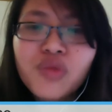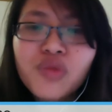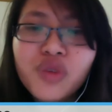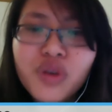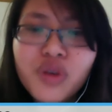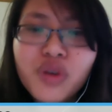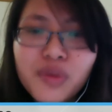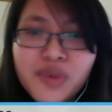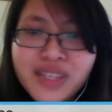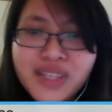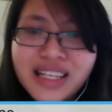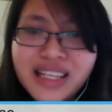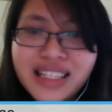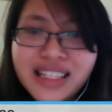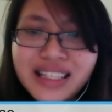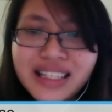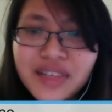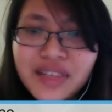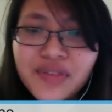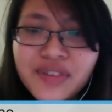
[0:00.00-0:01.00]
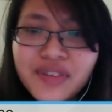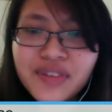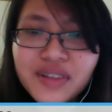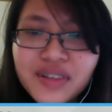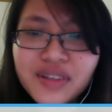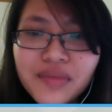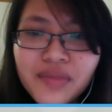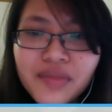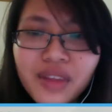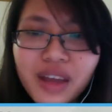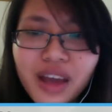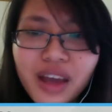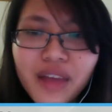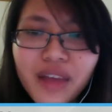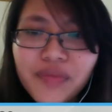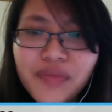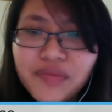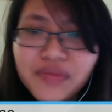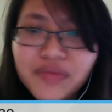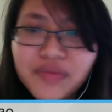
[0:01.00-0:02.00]
representatives,
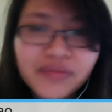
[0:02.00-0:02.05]
and